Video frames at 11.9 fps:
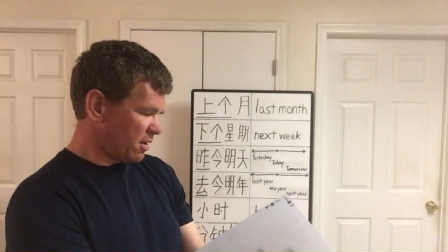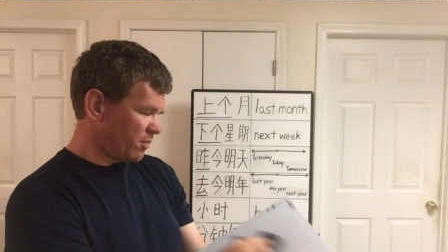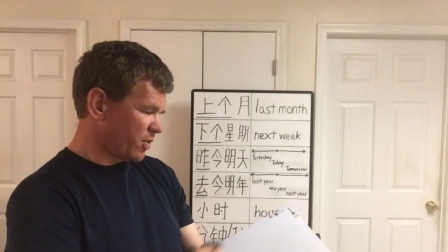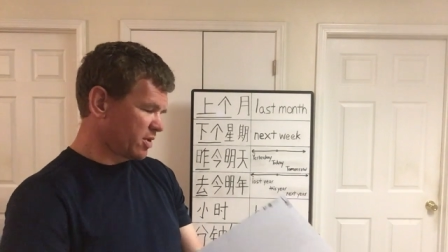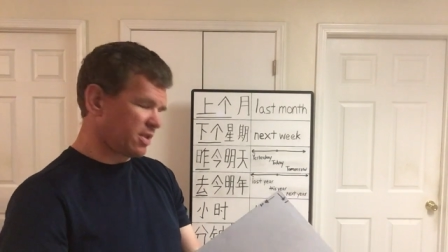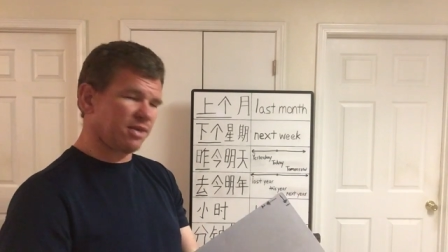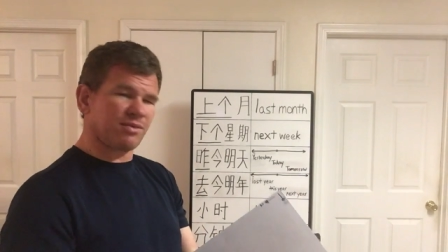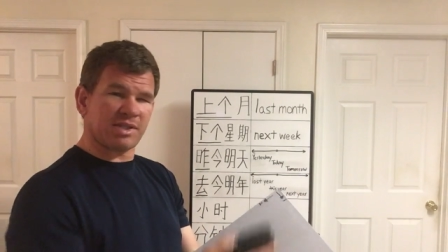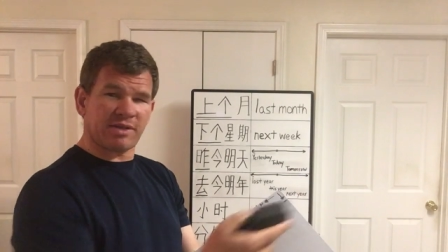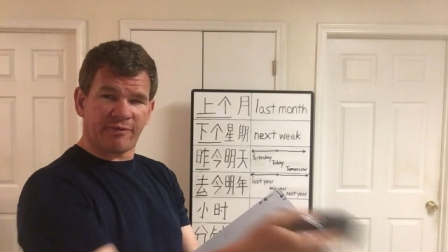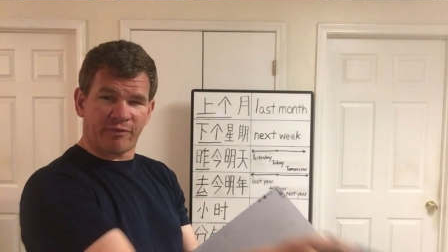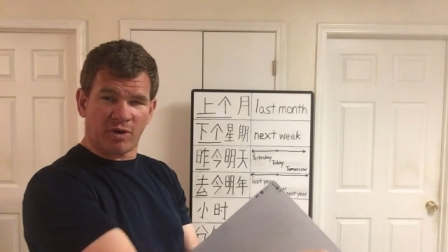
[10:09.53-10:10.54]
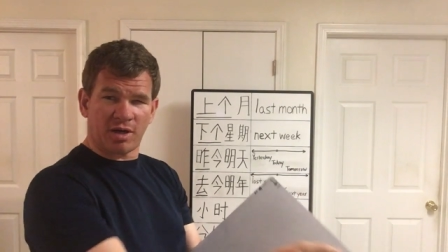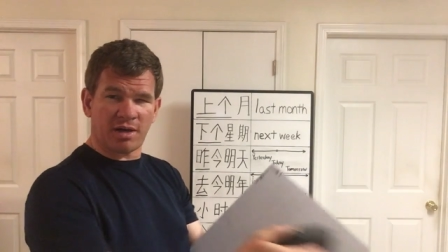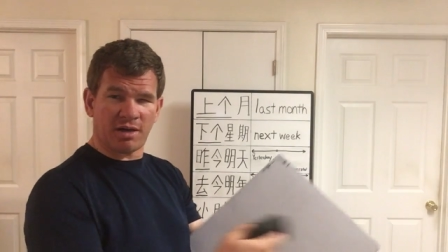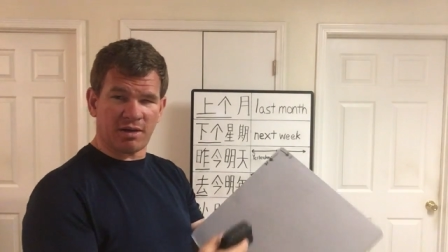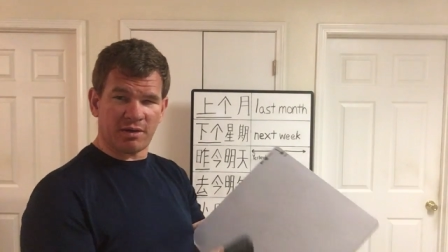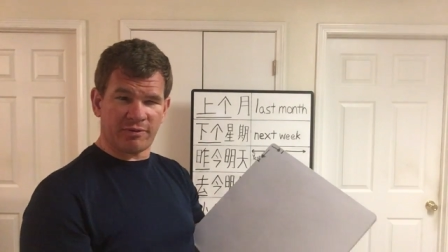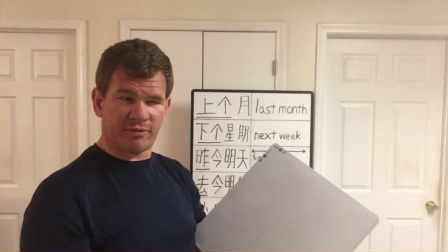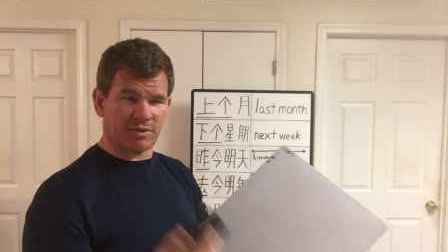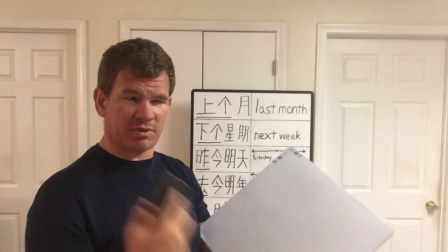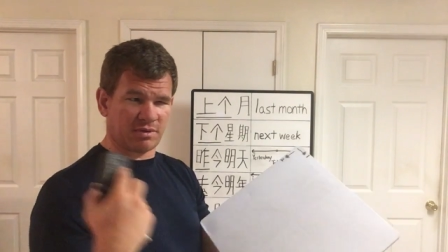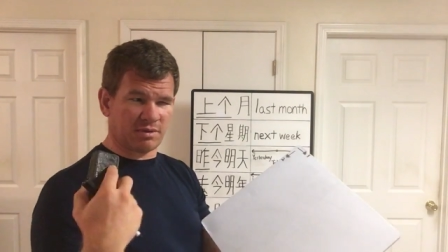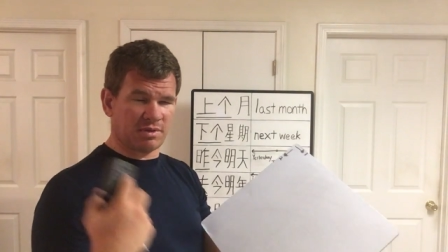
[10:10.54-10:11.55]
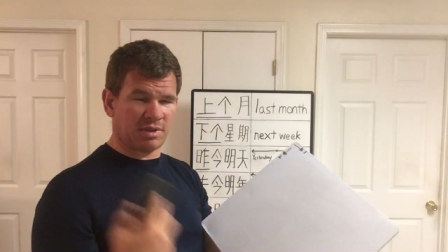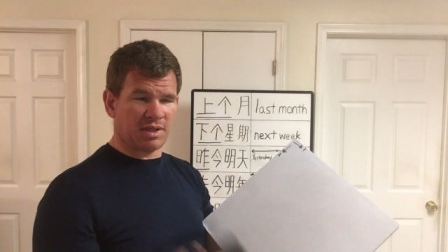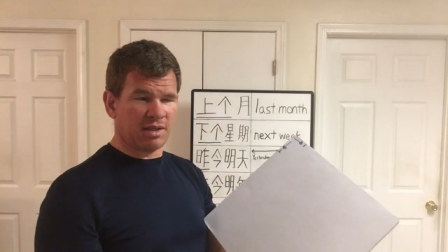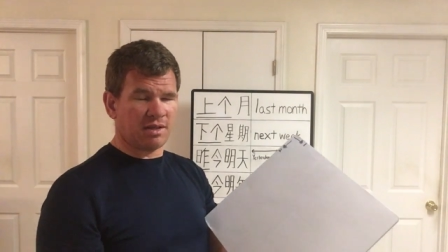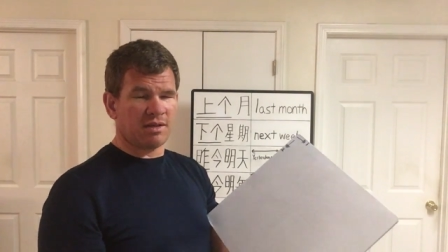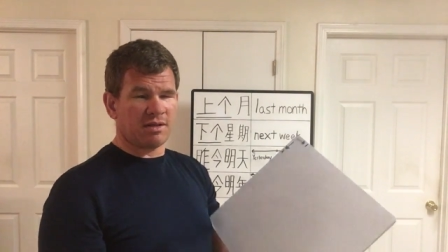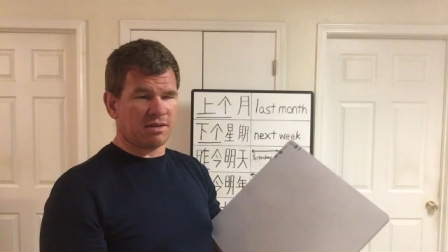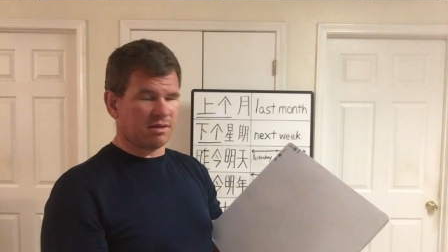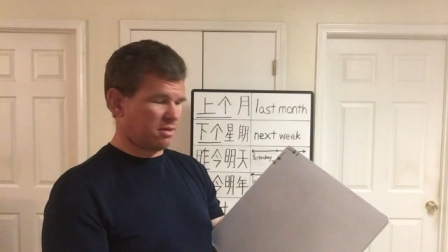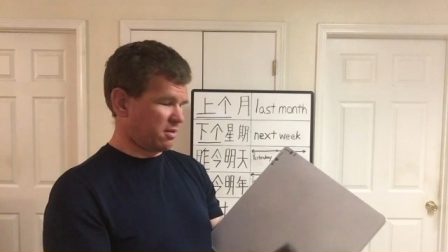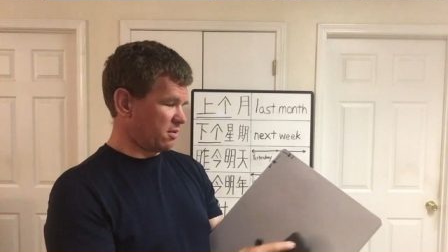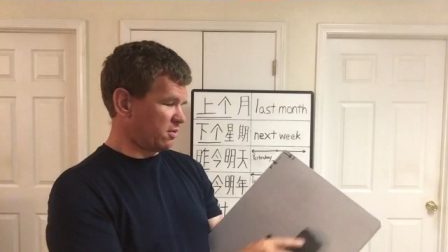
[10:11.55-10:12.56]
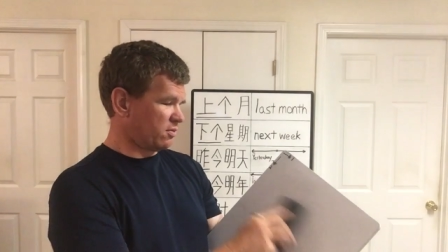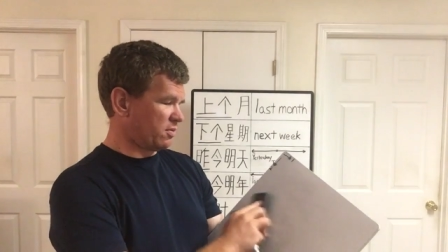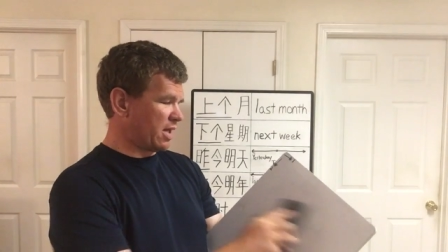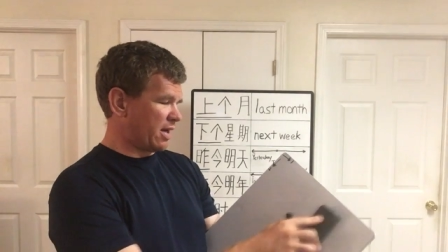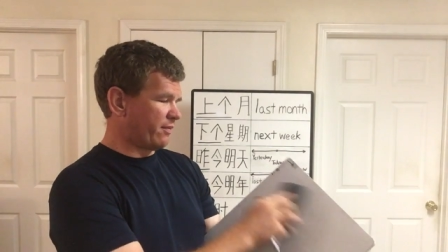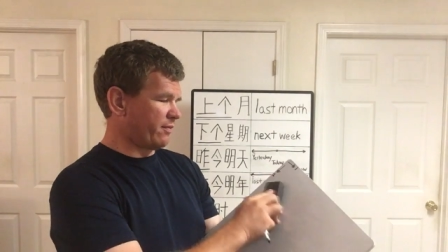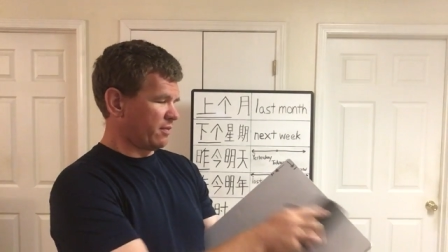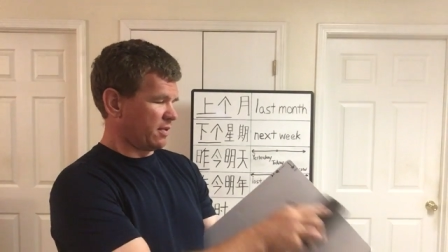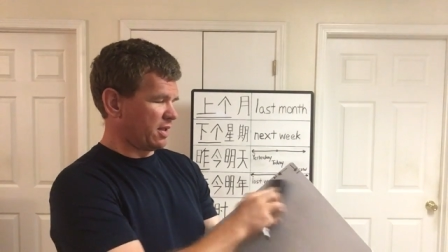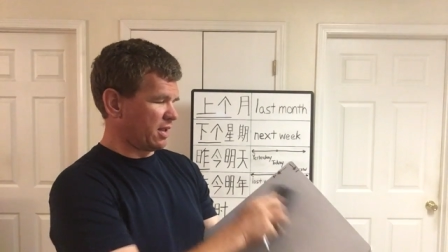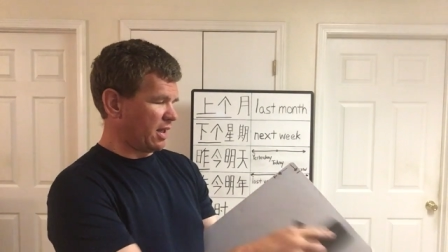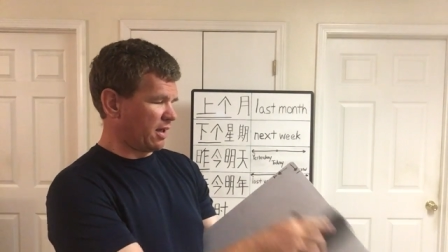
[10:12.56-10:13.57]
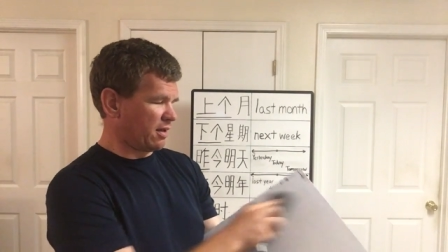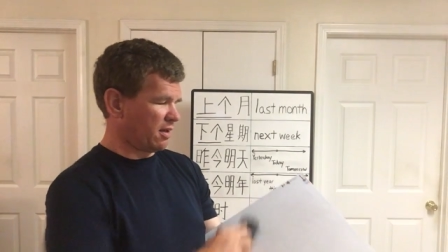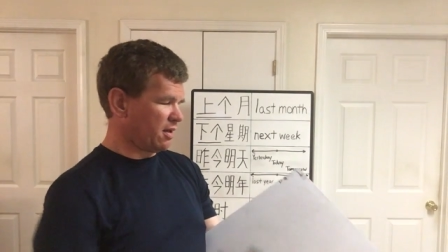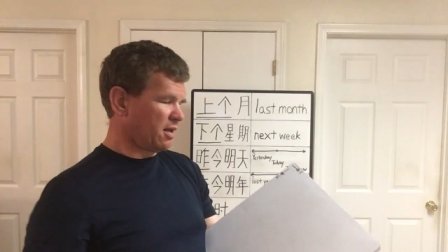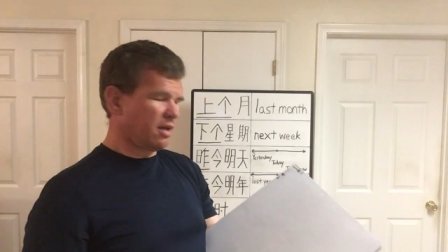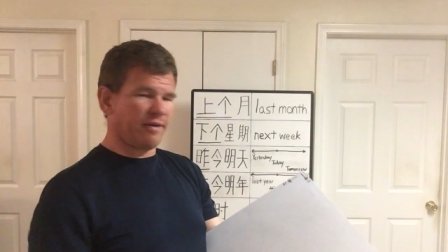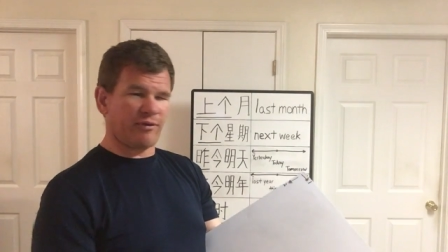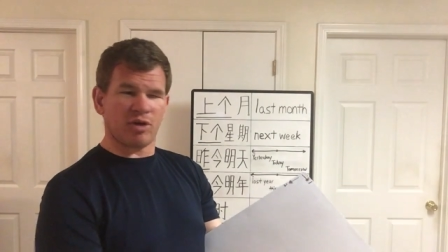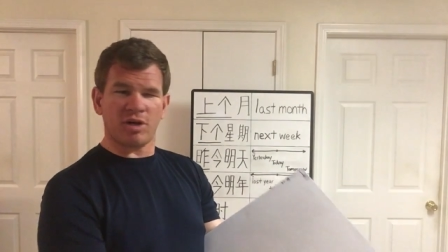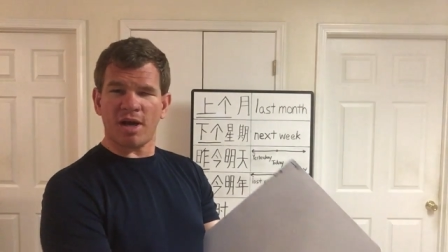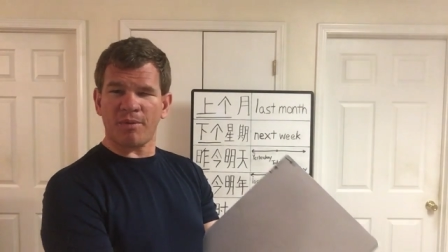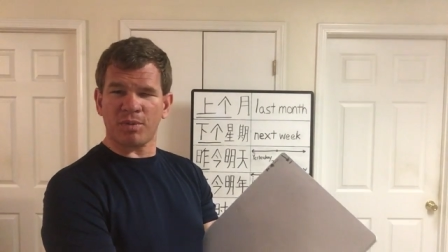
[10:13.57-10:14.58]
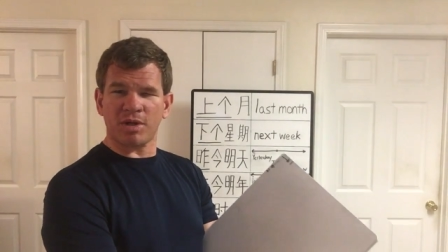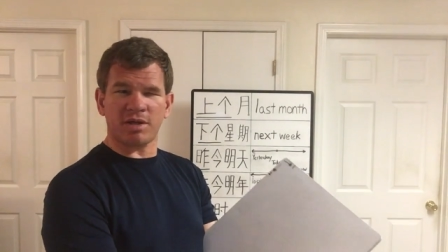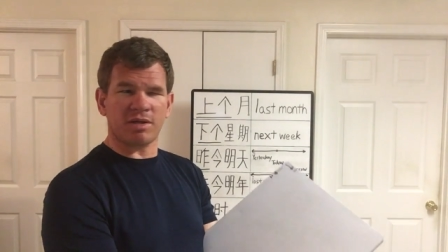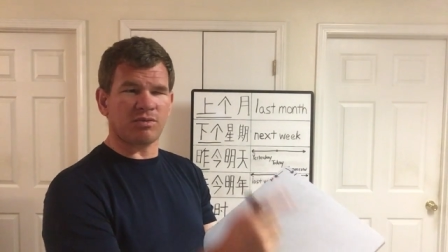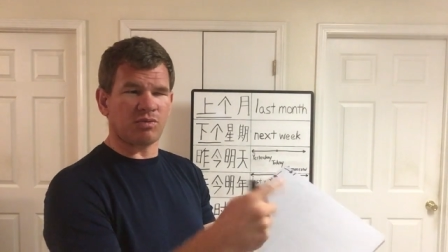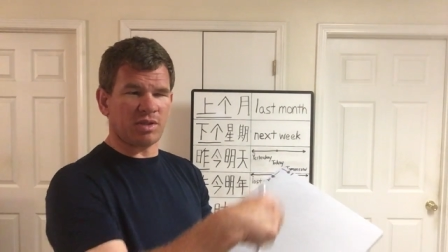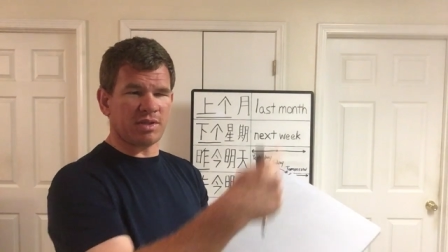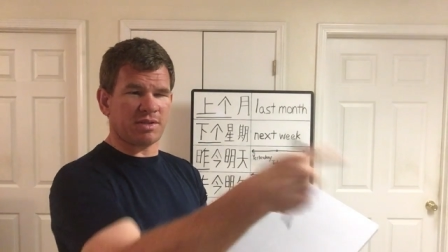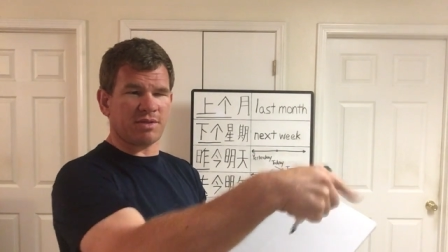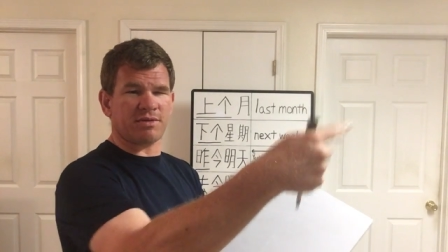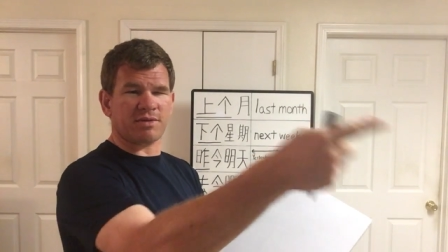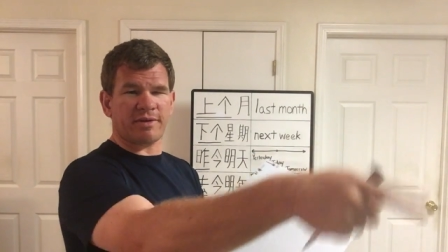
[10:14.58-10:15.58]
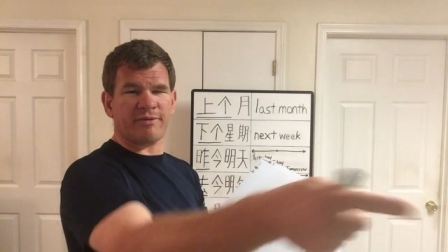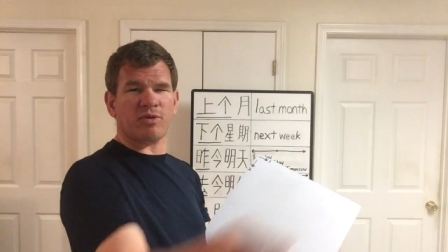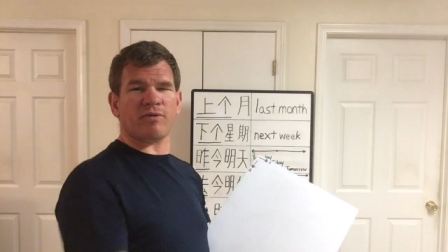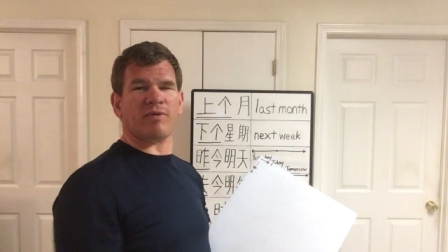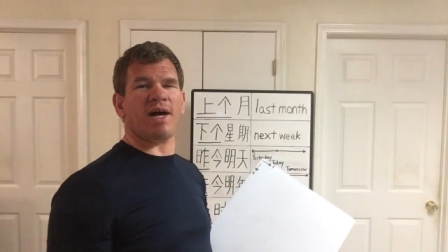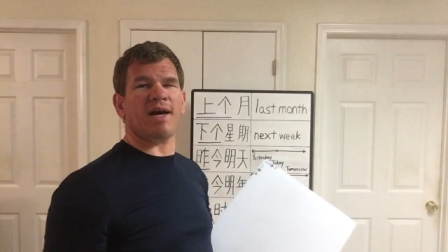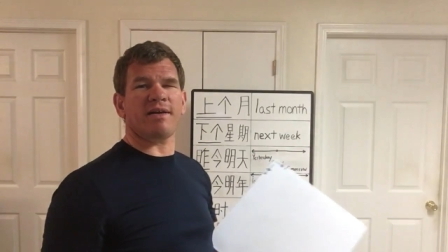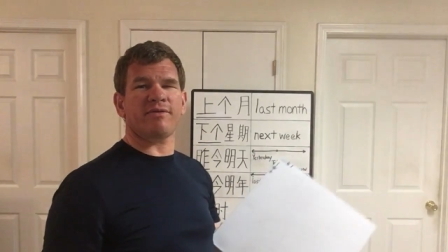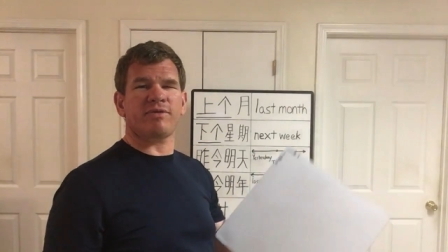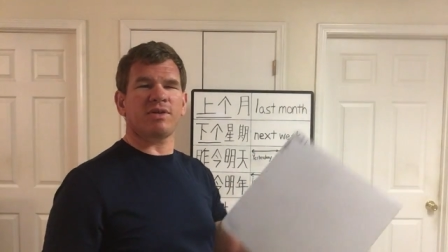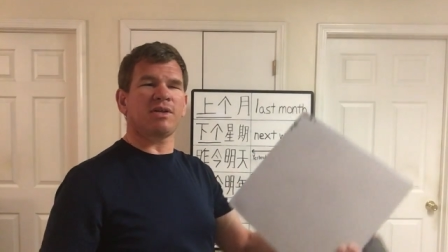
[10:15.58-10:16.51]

person that was in front of. So yeah, like if you're numbered one, two, three, four, five,